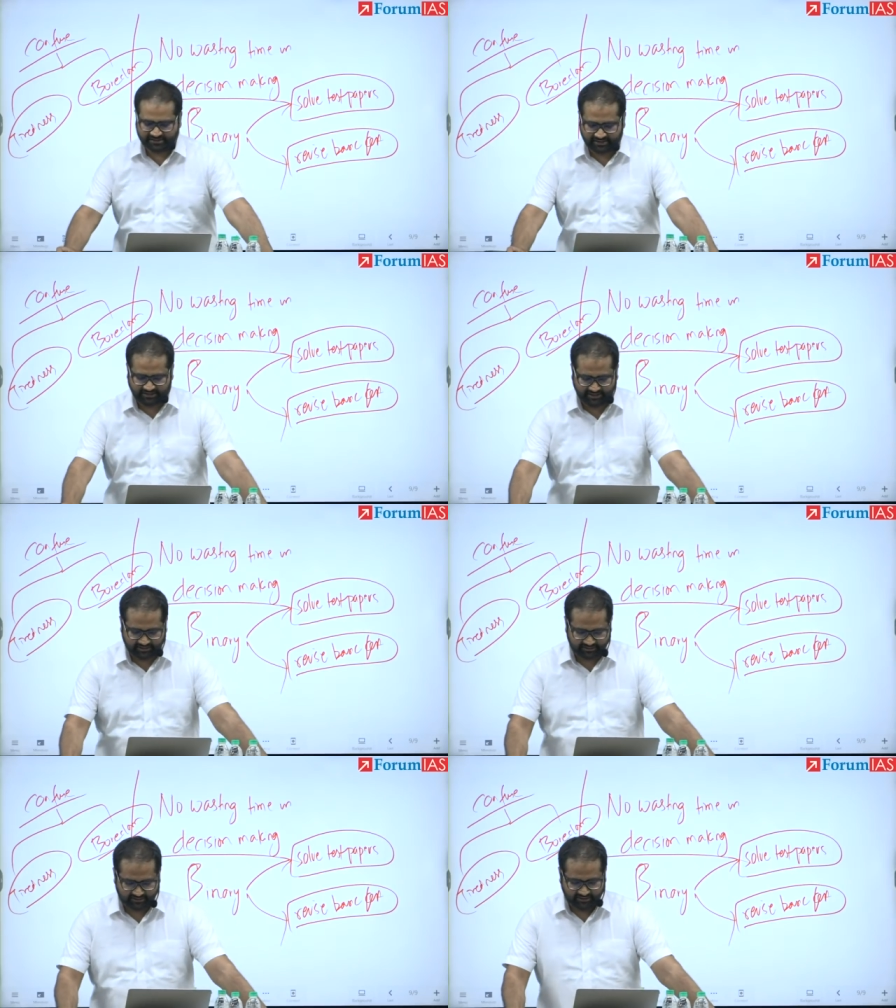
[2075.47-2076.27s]
journey.
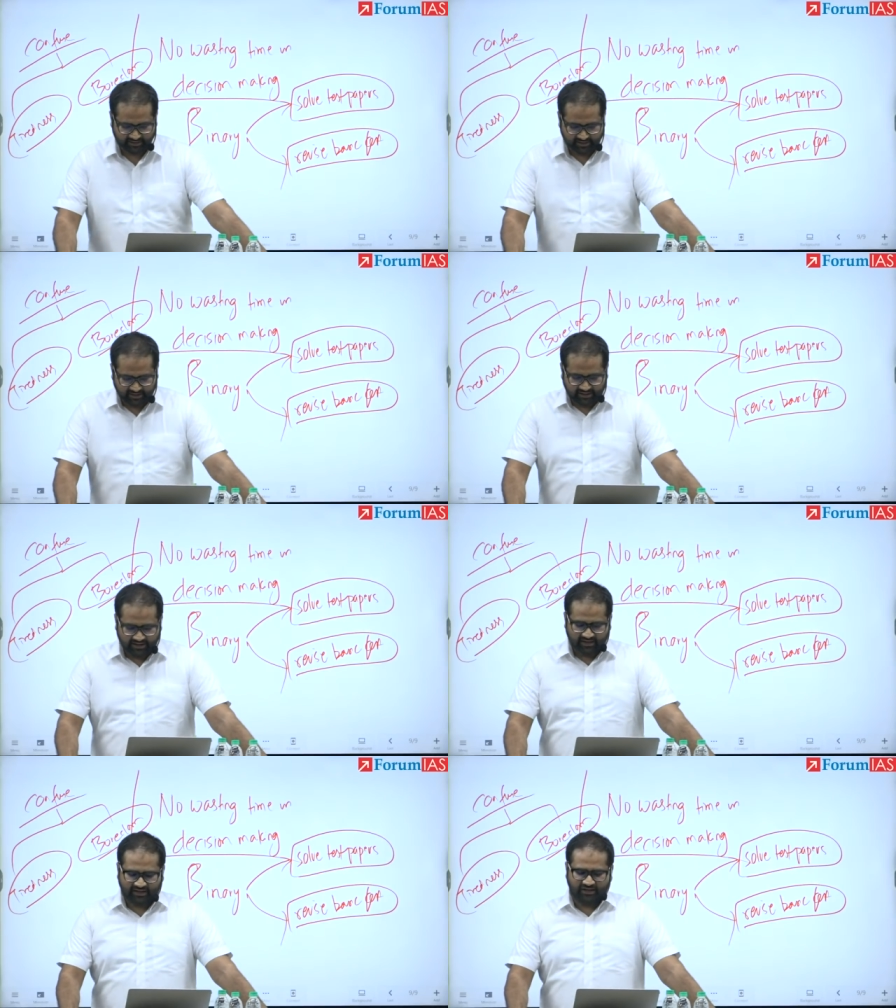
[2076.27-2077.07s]

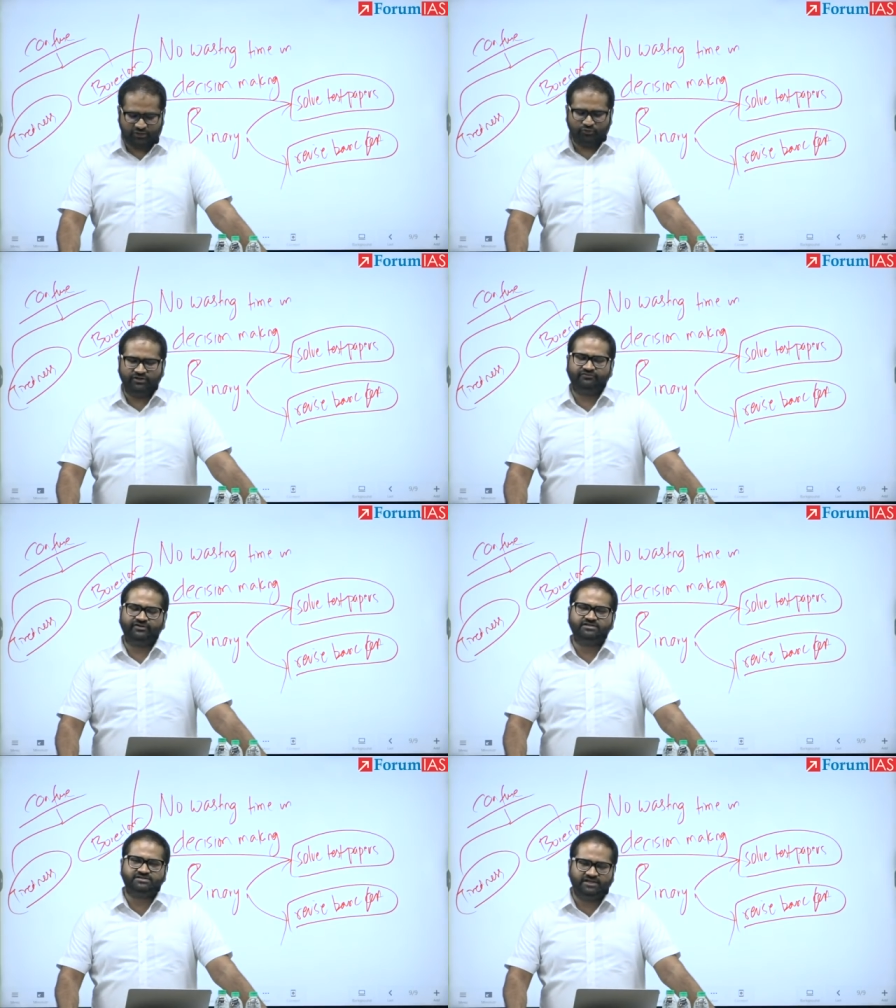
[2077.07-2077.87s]
Learn to
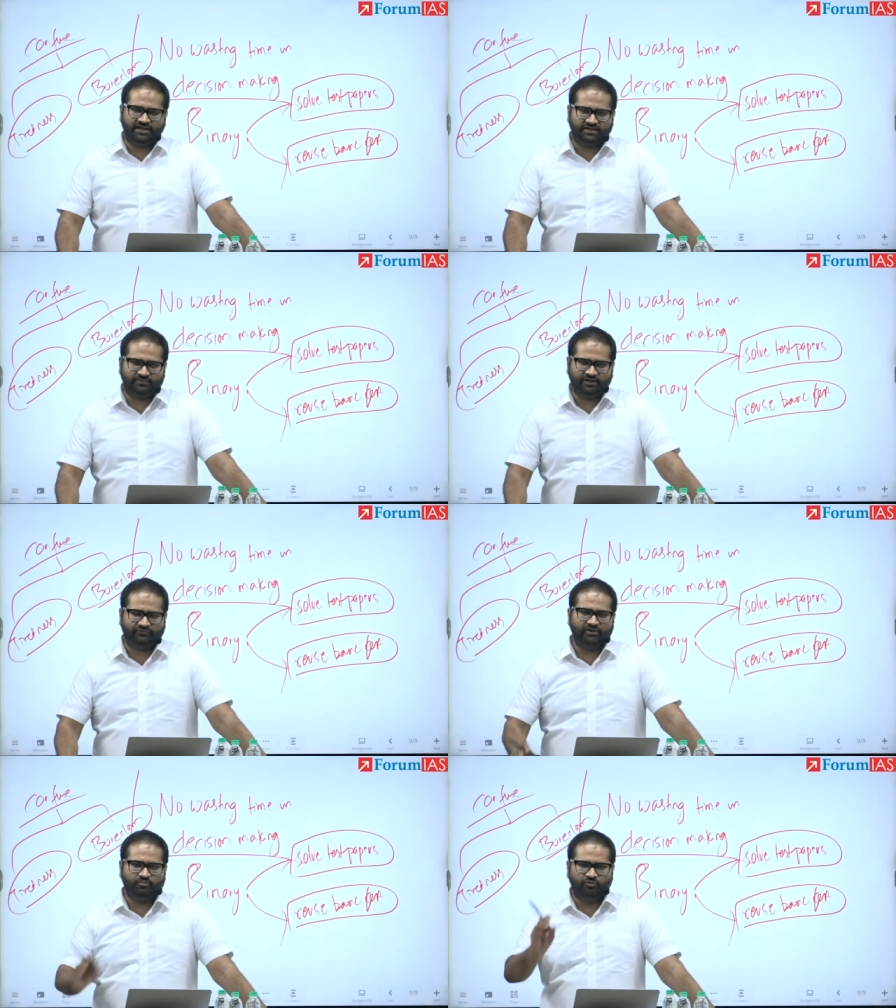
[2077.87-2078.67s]
differentiate
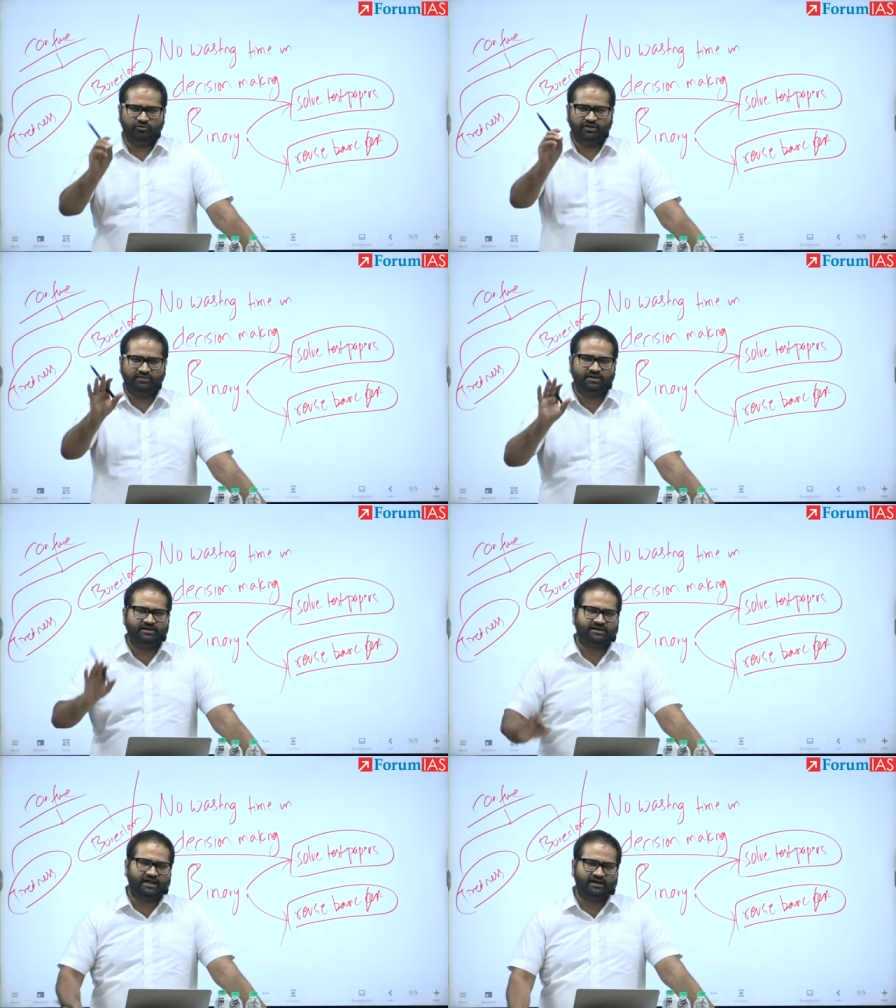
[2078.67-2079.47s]
between boredom
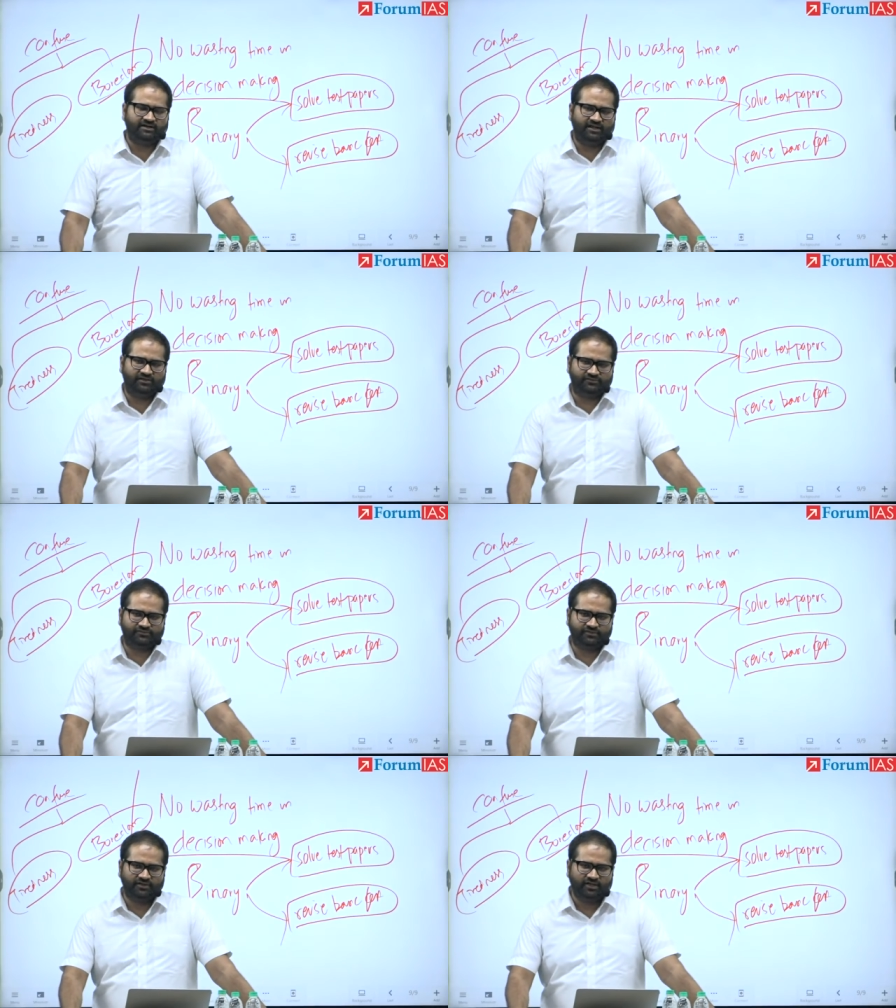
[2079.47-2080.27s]
and
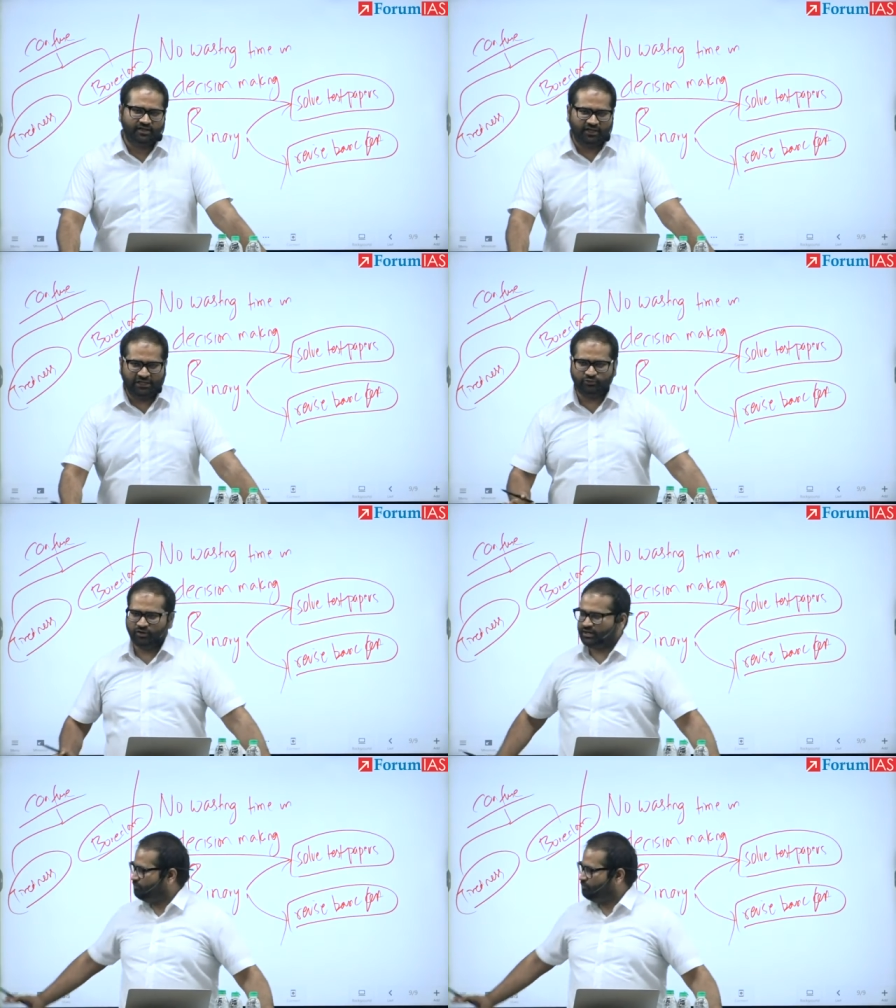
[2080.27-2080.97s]
tiredness. You are